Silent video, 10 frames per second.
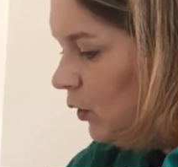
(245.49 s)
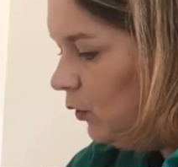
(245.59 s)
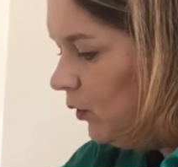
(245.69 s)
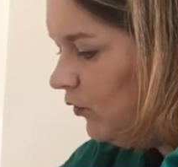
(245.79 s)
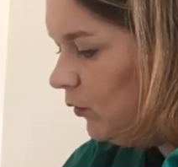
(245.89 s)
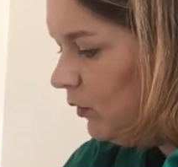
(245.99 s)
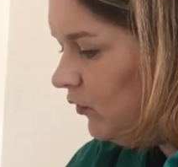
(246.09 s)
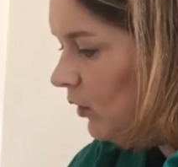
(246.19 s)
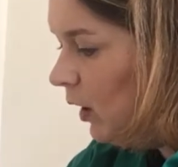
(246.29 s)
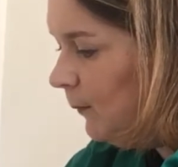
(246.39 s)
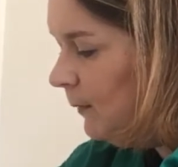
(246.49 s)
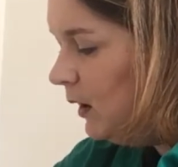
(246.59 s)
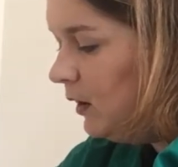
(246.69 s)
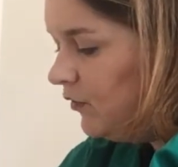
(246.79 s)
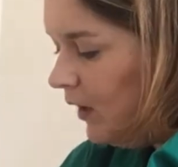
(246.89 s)
who is going to come
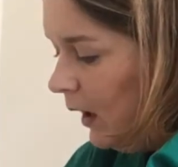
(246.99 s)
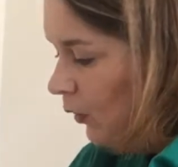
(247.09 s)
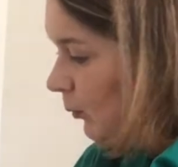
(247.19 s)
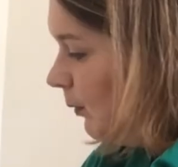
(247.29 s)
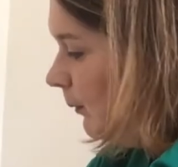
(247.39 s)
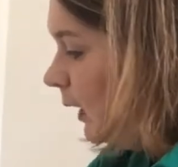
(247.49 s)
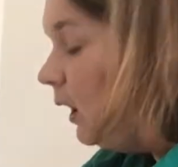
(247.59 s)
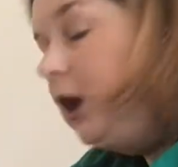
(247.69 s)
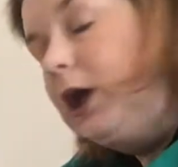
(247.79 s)
and help me